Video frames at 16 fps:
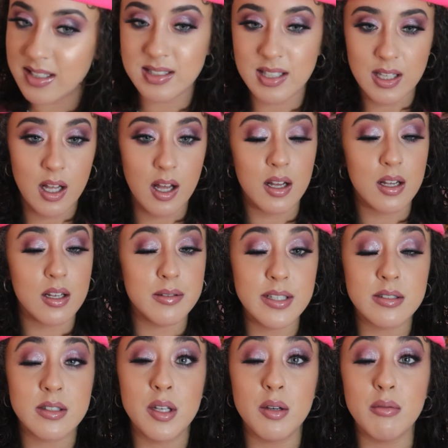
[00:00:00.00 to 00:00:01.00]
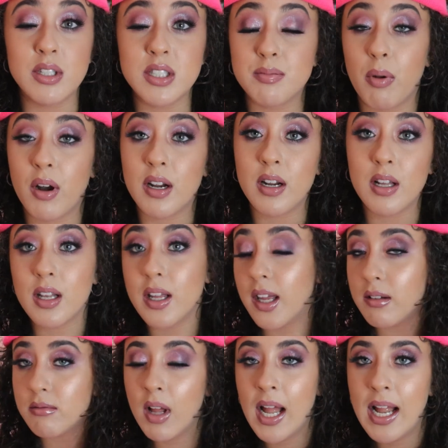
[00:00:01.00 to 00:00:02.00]
it's a look. It's cute, it's
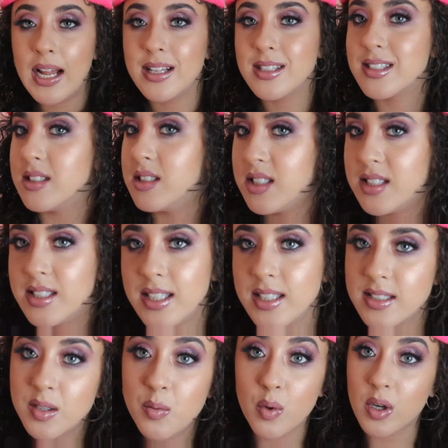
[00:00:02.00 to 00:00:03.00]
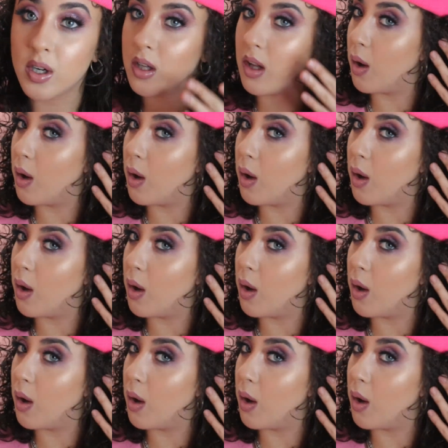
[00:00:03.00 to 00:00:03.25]
sparkly, it's in season, we're